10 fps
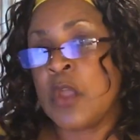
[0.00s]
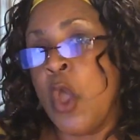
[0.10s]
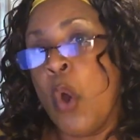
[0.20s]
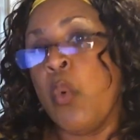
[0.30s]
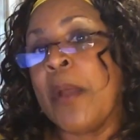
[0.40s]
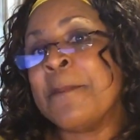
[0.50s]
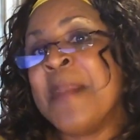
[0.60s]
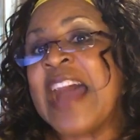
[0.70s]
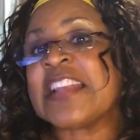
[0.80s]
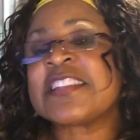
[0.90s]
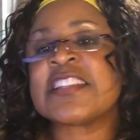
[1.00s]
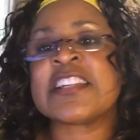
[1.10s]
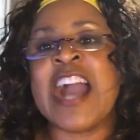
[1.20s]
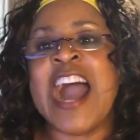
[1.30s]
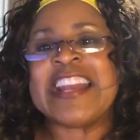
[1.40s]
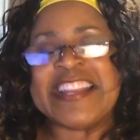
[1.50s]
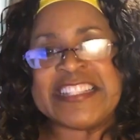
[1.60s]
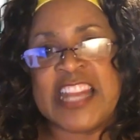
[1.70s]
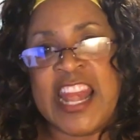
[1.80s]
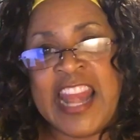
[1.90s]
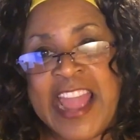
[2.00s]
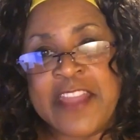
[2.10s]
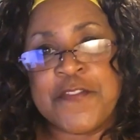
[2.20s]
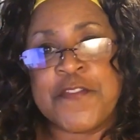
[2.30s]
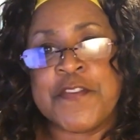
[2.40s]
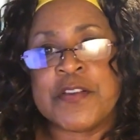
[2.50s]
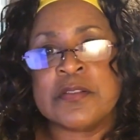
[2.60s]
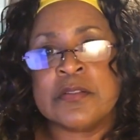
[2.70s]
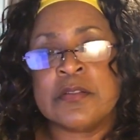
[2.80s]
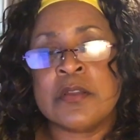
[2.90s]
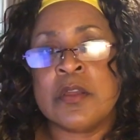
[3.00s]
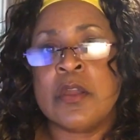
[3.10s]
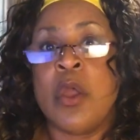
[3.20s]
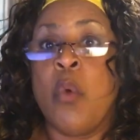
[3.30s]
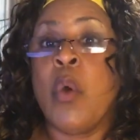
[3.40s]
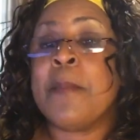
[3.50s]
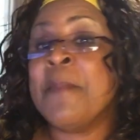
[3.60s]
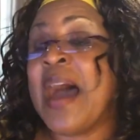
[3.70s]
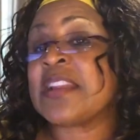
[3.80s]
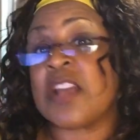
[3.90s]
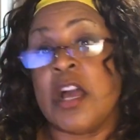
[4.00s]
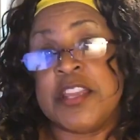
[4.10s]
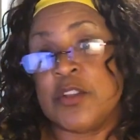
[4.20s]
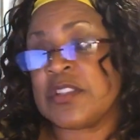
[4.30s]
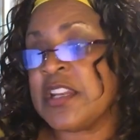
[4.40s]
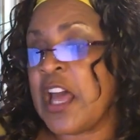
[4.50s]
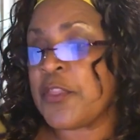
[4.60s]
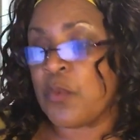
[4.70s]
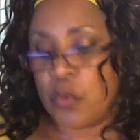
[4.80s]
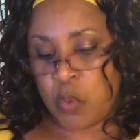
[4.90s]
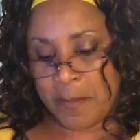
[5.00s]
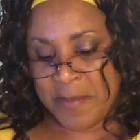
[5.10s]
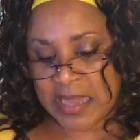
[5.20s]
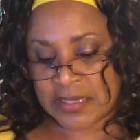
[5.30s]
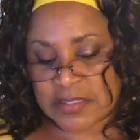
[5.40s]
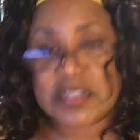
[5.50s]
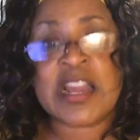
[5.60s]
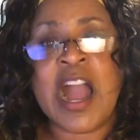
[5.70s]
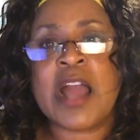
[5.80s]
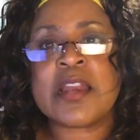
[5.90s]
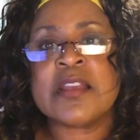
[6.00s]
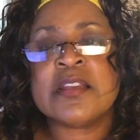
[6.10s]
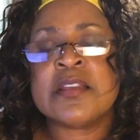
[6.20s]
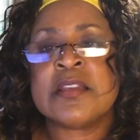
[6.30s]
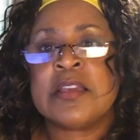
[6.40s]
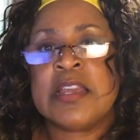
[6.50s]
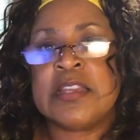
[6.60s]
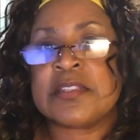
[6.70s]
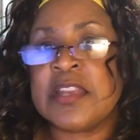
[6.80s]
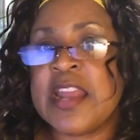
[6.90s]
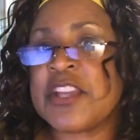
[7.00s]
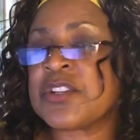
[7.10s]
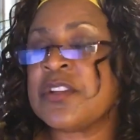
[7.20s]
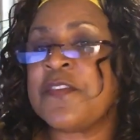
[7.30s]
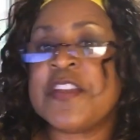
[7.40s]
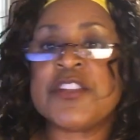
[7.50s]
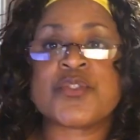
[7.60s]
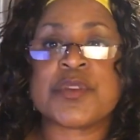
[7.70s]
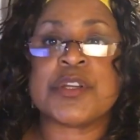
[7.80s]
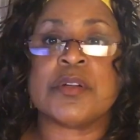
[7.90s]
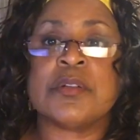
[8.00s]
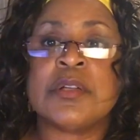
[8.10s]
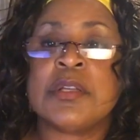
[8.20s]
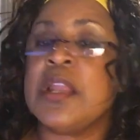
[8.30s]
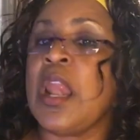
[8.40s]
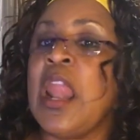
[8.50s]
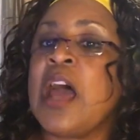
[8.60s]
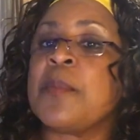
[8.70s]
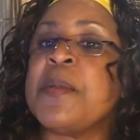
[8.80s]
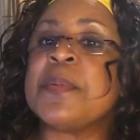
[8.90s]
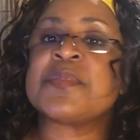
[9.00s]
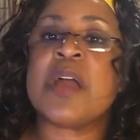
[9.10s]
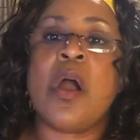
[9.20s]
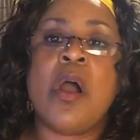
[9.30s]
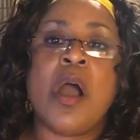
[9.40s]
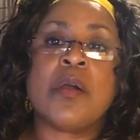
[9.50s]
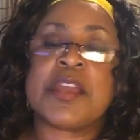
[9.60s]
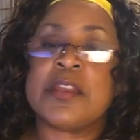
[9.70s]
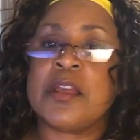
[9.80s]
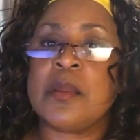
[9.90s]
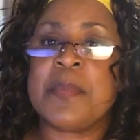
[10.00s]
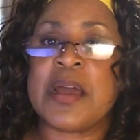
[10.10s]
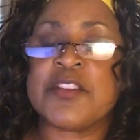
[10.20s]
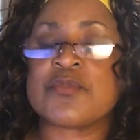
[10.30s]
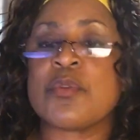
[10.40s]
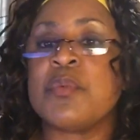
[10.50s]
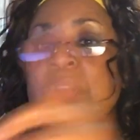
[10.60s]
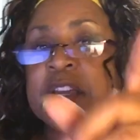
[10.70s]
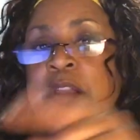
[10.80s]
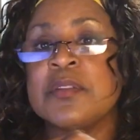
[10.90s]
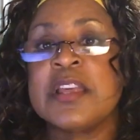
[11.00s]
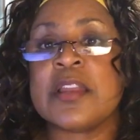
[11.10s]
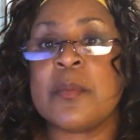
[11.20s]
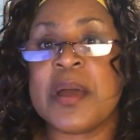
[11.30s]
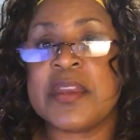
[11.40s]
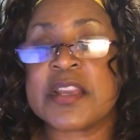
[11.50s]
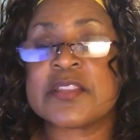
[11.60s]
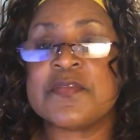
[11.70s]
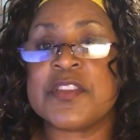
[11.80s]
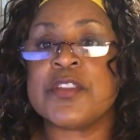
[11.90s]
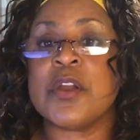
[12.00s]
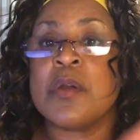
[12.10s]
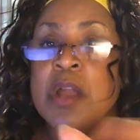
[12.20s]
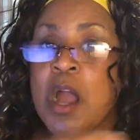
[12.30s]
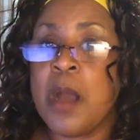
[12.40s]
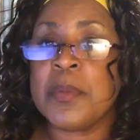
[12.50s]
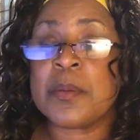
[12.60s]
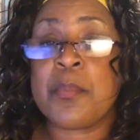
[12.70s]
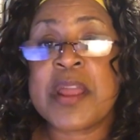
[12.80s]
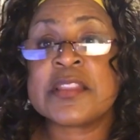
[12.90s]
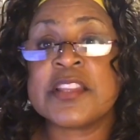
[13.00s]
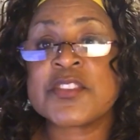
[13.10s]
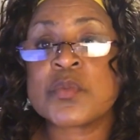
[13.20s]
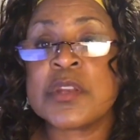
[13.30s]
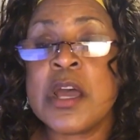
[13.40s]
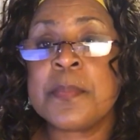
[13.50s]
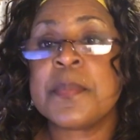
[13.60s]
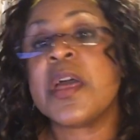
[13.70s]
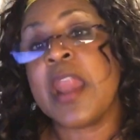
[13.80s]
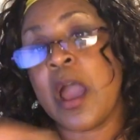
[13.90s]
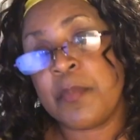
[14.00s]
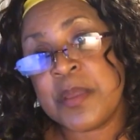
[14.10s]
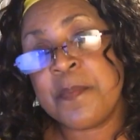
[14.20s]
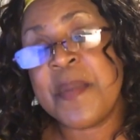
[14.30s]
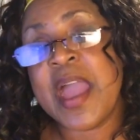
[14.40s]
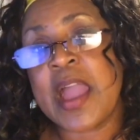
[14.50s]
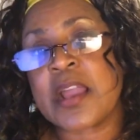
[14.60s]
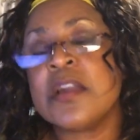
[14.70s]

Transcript: What matters to God is life. Here's another one. What matters to God is the nation of Israel. Now, a lot of people say, oh, I don't care nothing about Israel. We'll get on that on my next video. I'm going to break this one up, and I'll be back